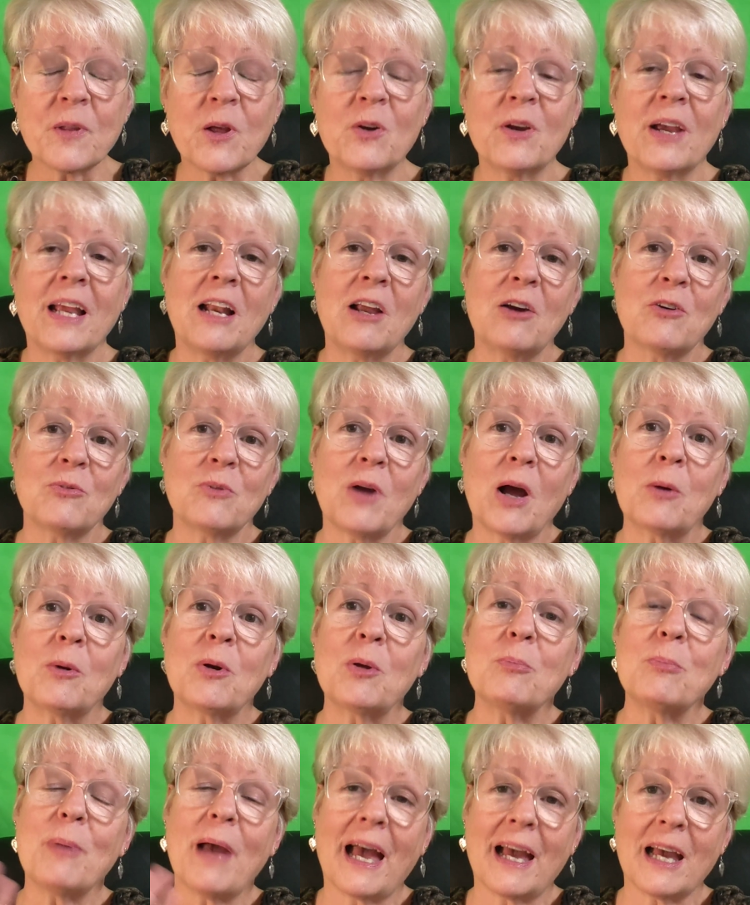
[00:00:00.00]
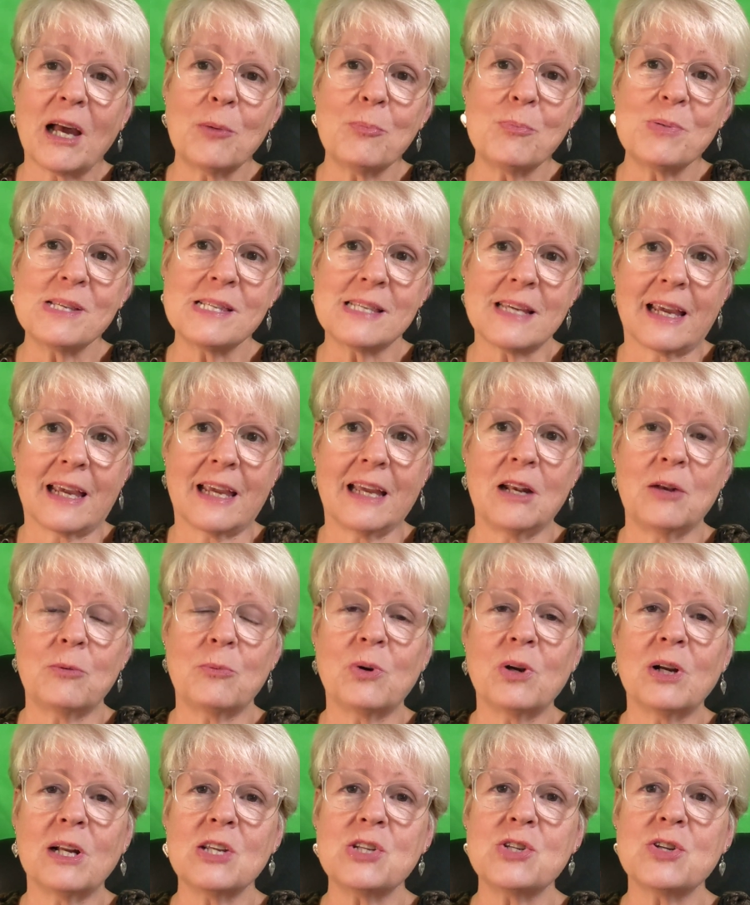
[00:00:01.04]
Okay, now I want to back up a second and
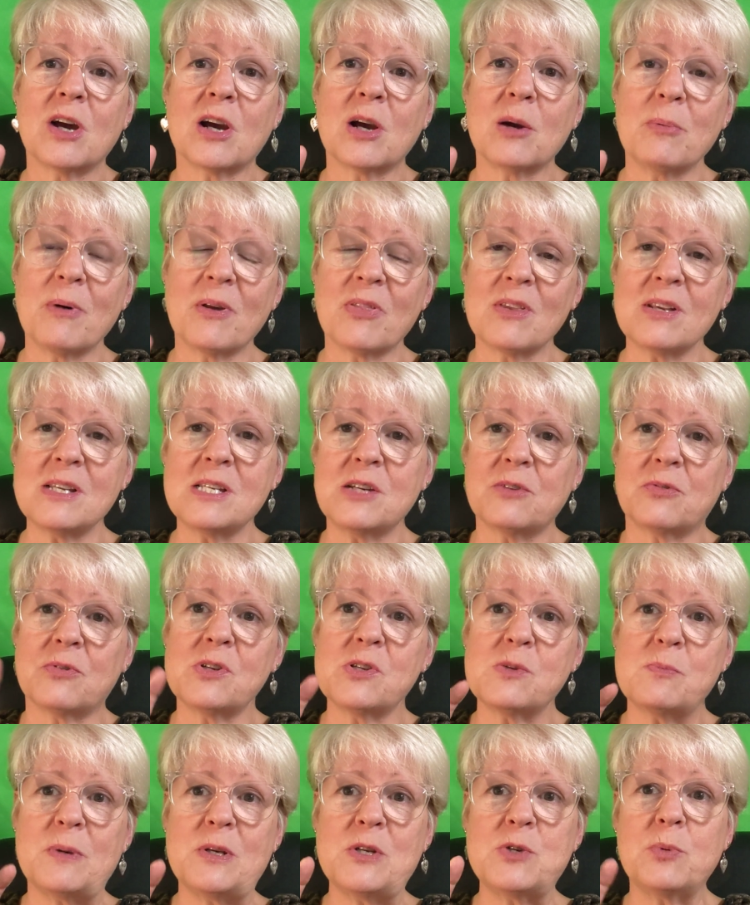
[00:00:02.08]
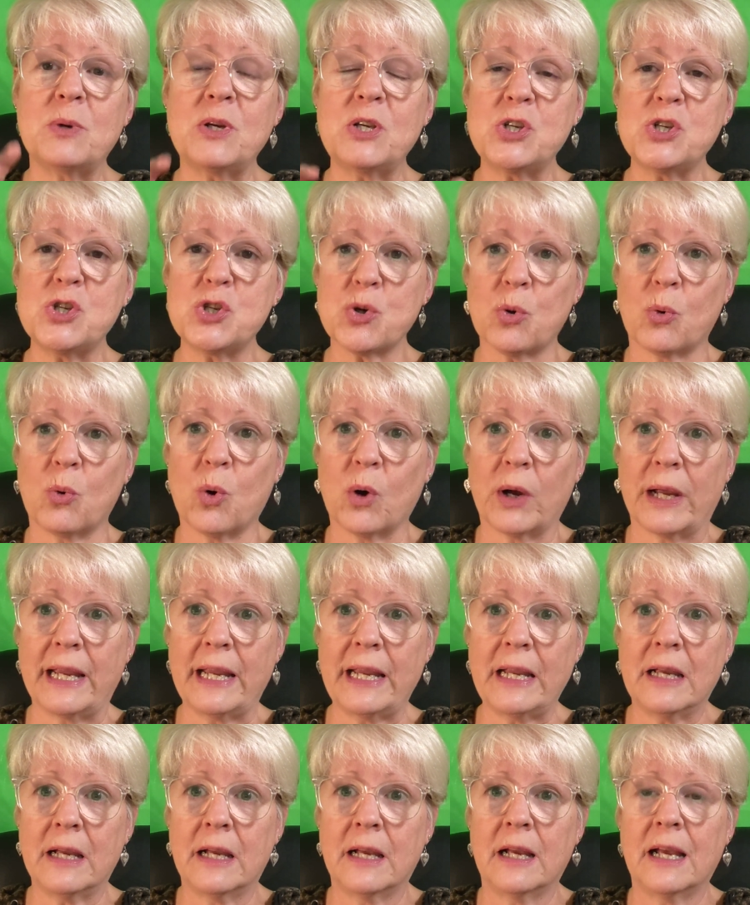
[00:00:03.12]
we're going to talk about the difference between
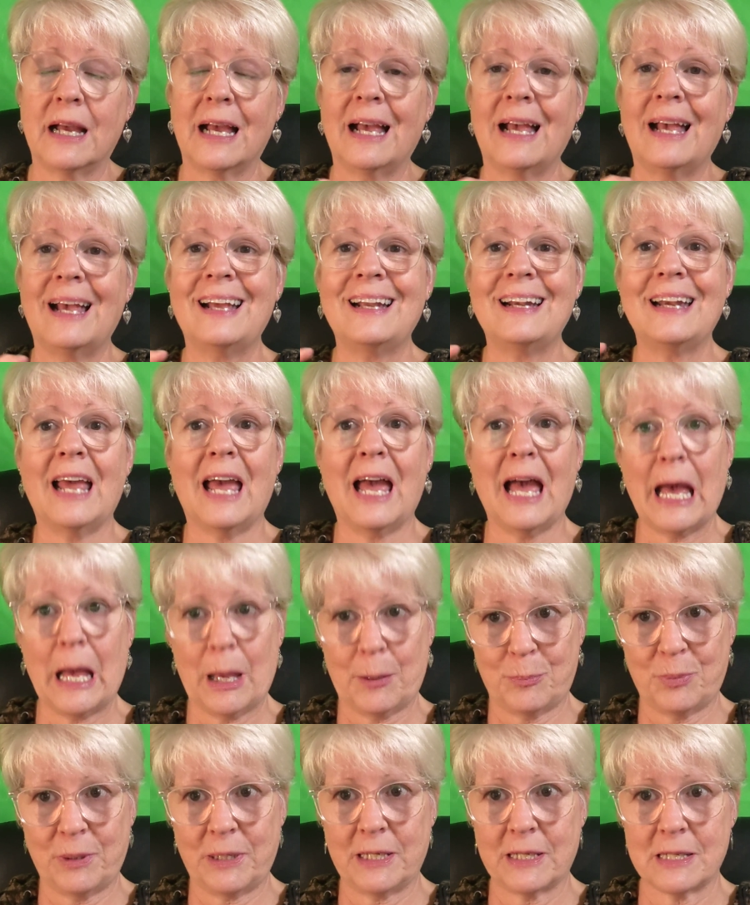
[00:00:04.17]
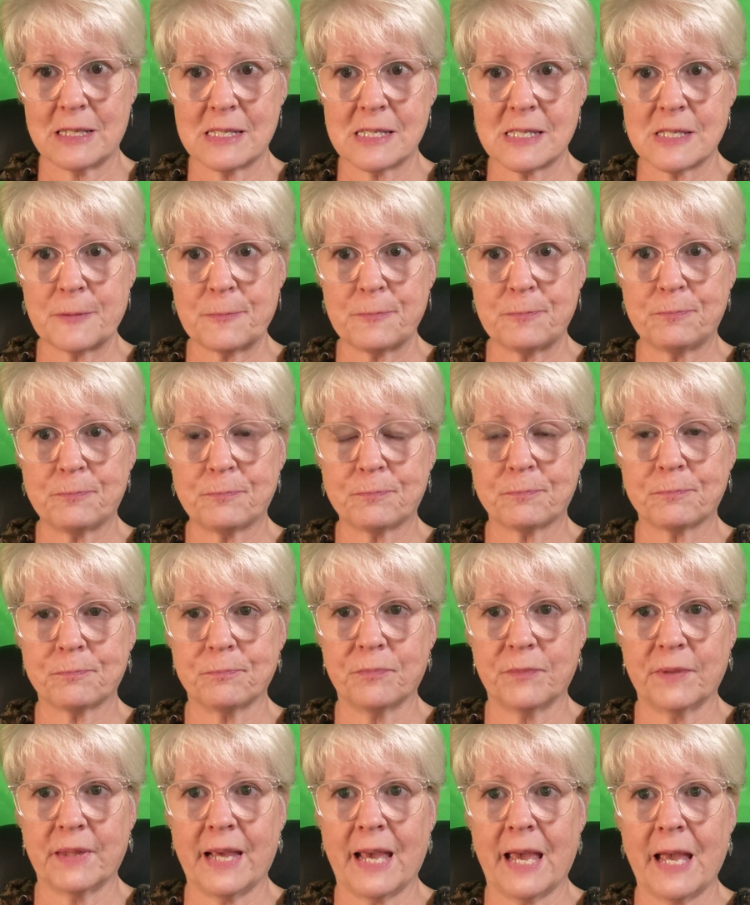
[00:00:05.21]
joy and happiness.
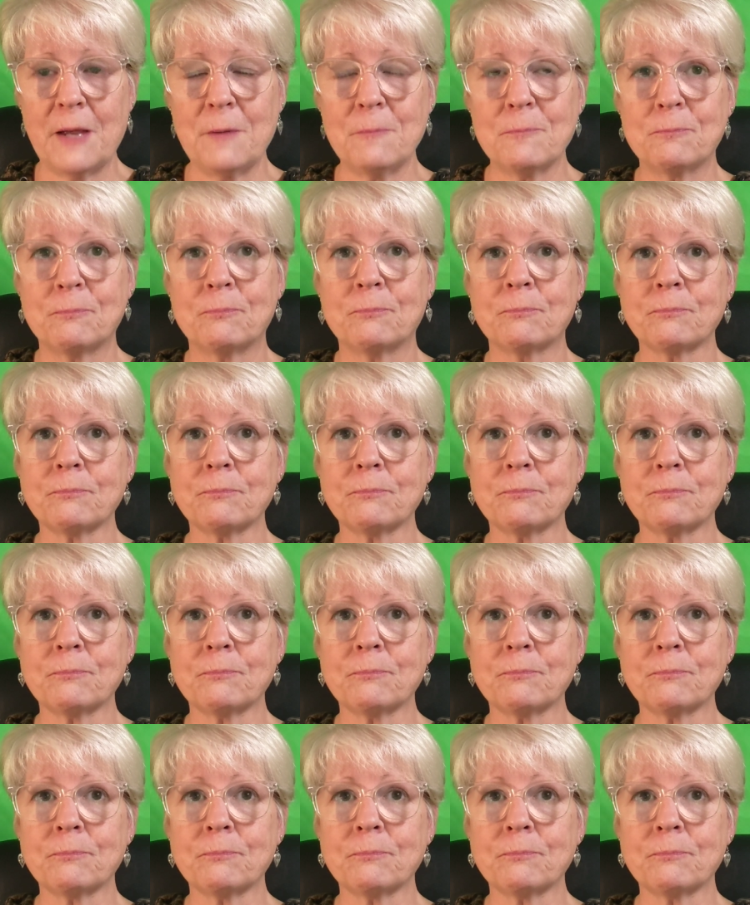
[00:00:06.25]
Okay?